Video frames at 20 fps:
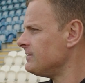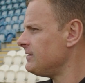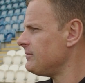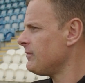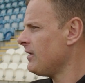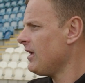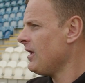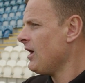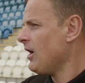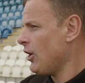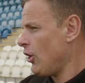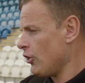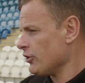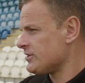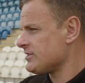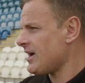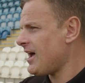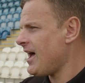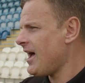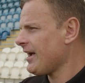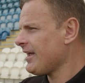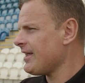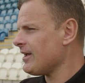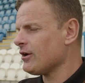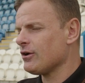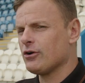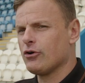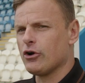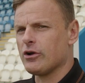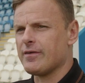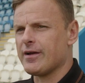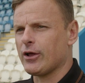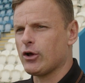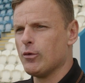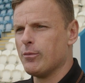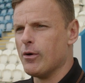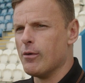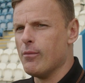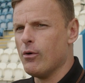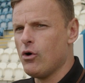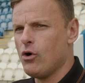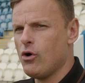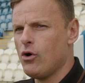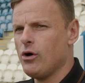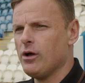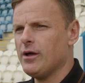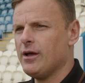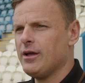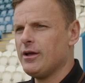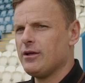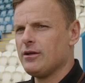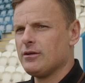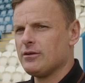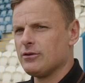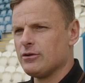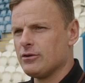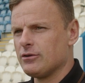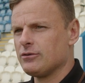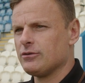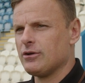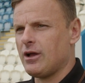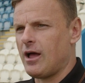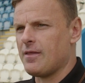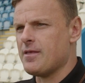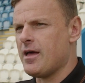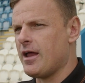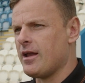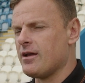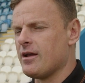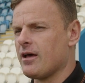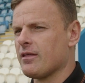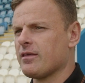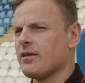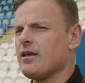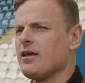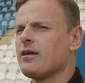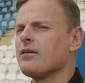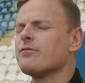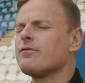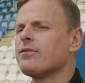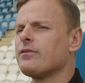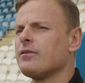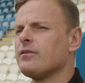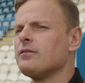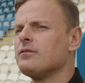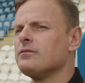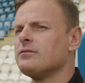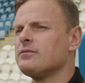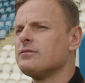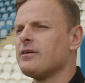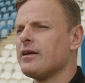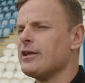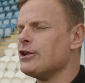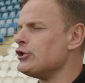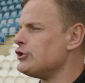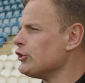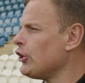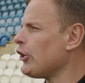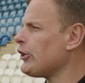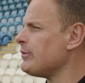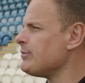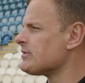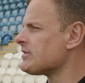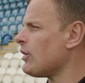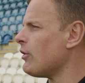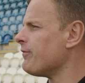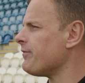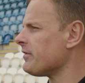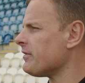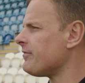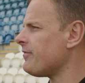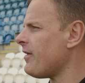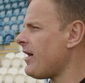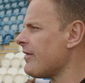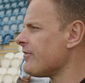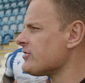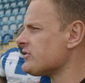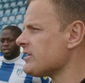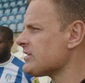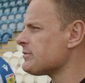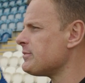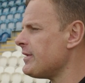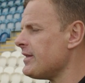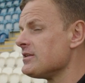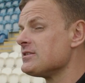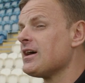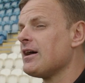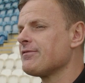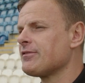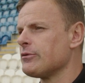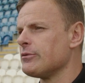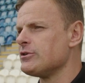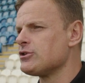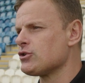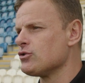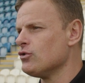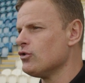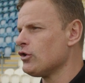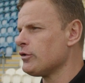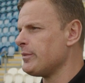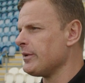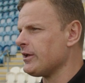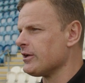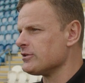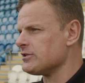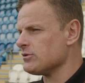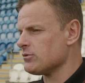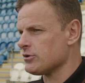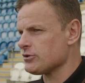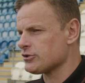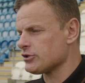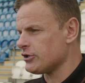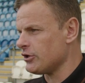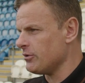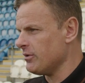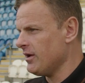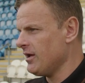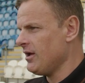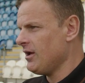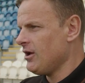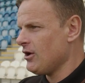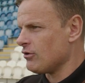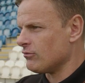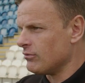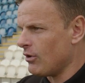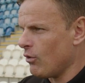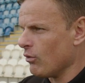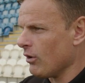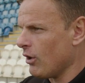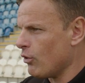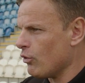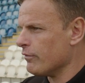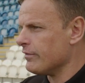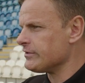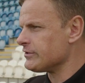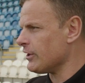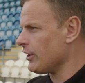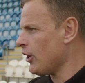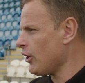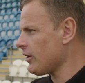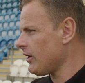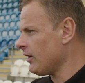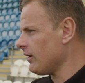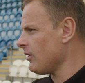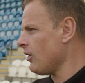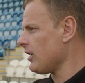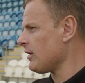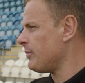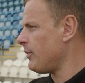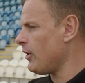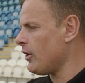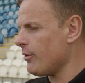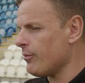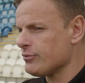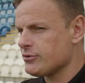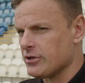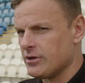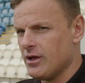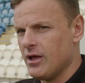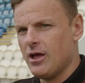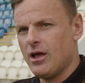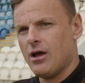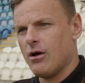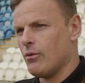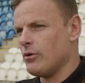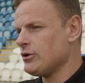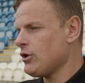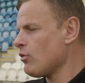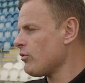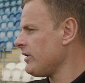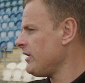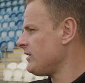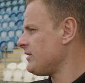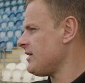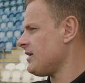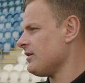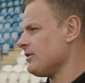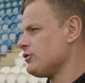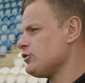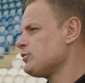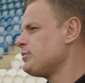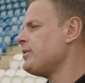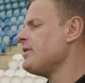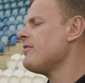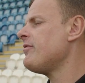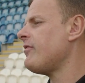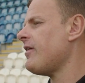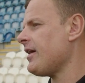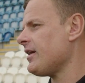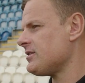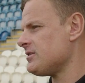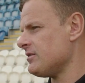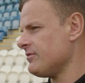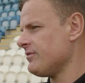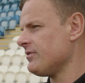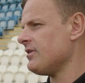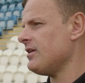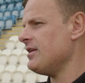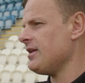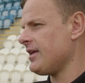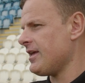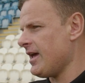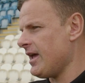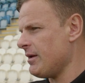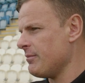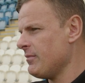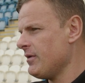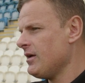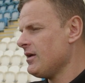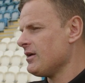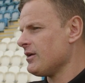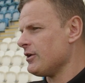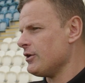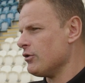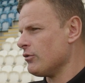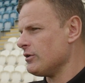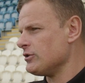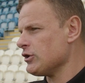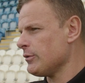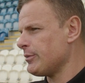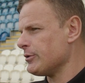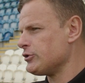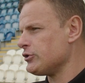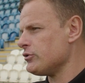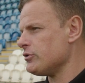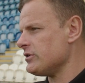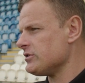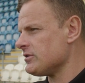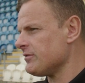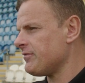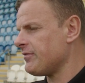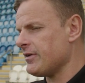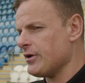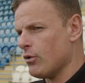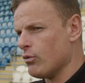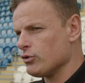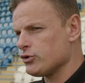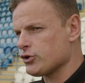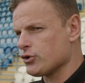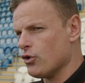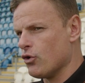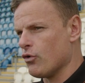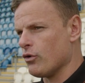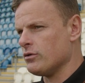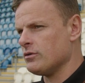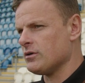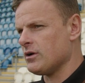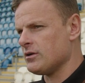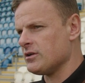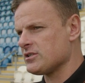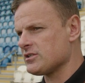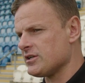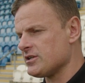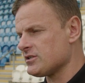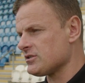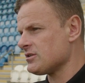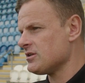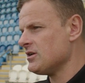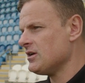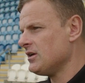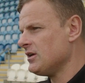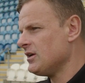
Yeah. On target, could have had a couple more. And then I think he enjoyed himself for the 5 or 6 minutes after he scored because he wants to do rollovers and lollipops. And we don't need that. Just be effective in the game. You know, and his opportunities that Theo will score and assist